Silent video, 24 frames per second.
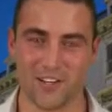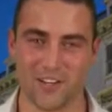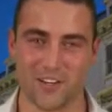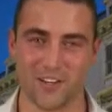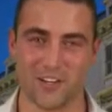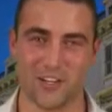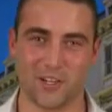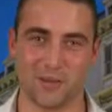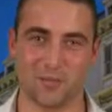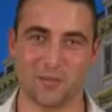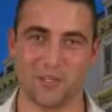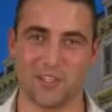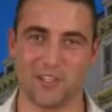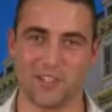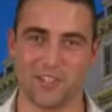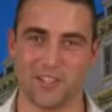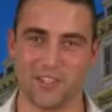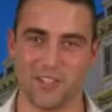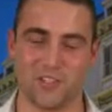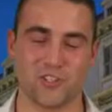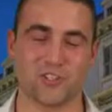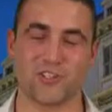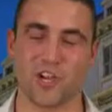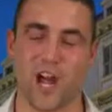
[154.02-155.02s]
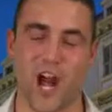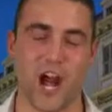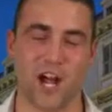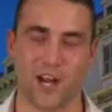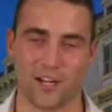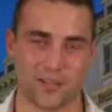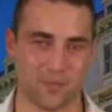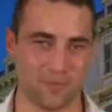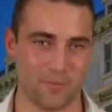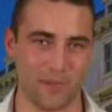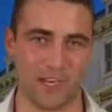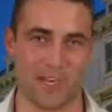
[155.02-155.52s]
you're going to be
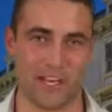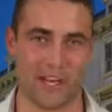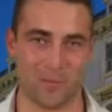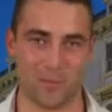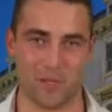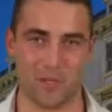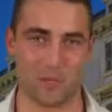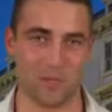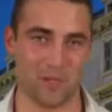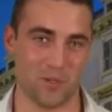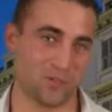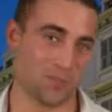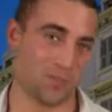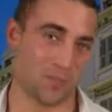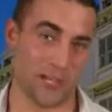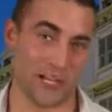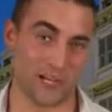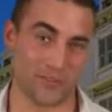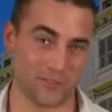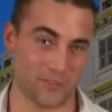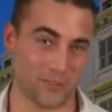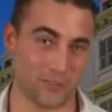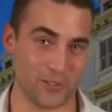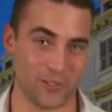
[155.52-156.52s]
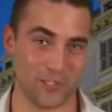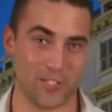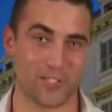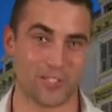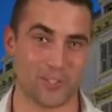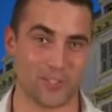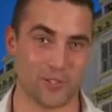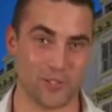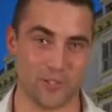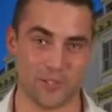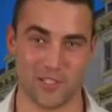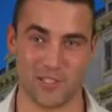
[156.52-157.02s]
shocked by how many people actually look
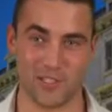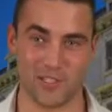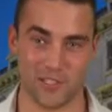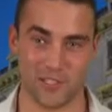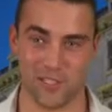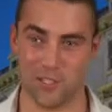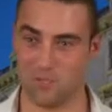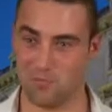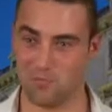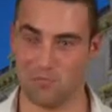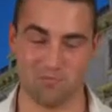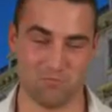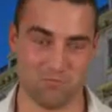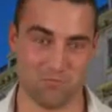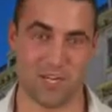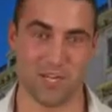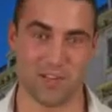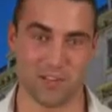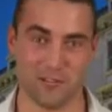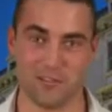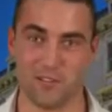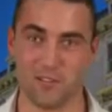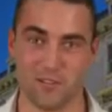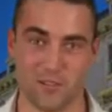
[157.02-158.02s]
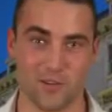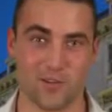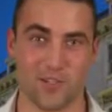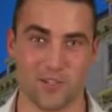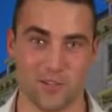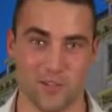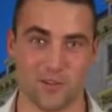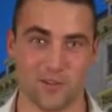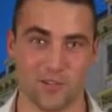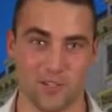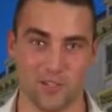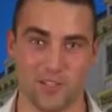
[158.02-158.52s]
at you and they say, yeah, let's go
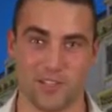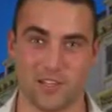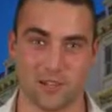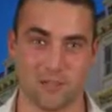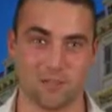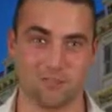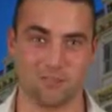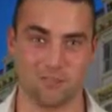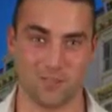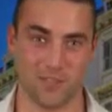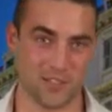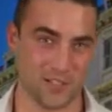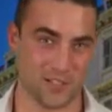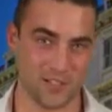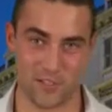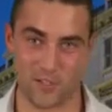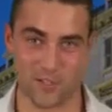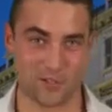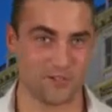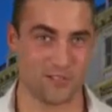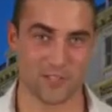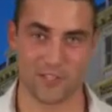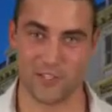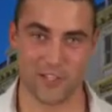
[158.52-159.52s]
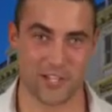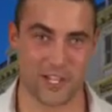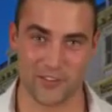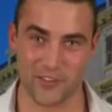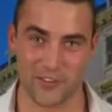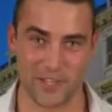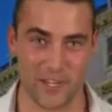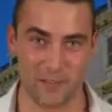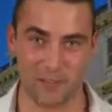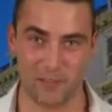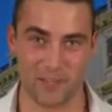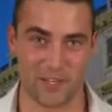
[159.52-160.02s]
ahead and do this thing. And they start filling
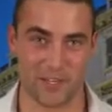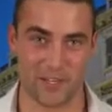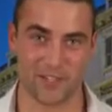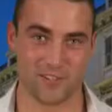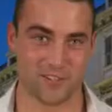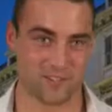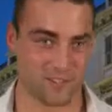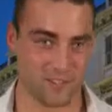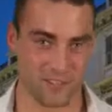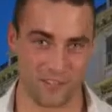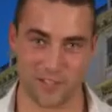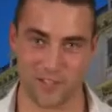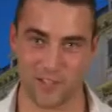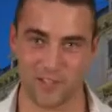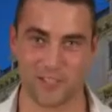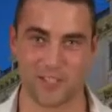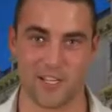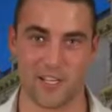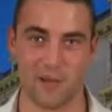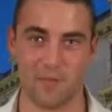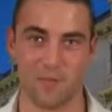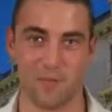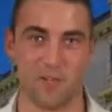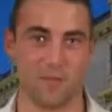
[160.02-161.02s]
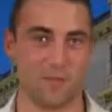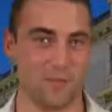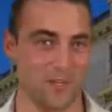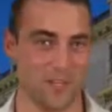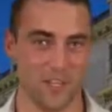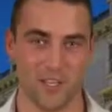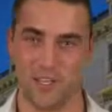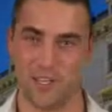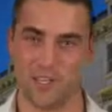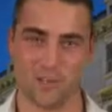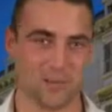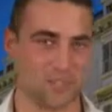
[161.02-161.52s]
out the application, then you can sign them up
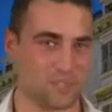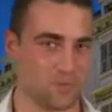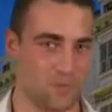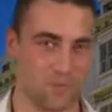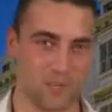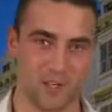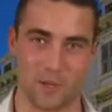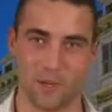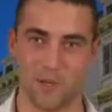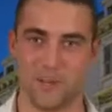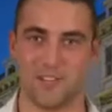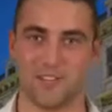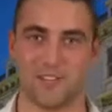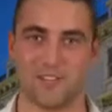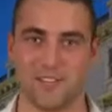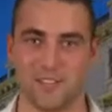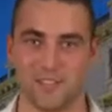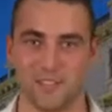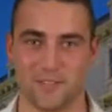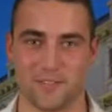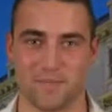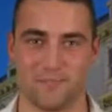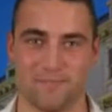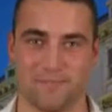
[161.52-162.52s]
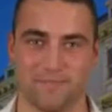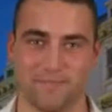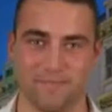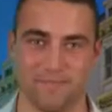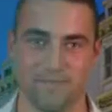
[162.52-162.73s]
and just plug them into the system.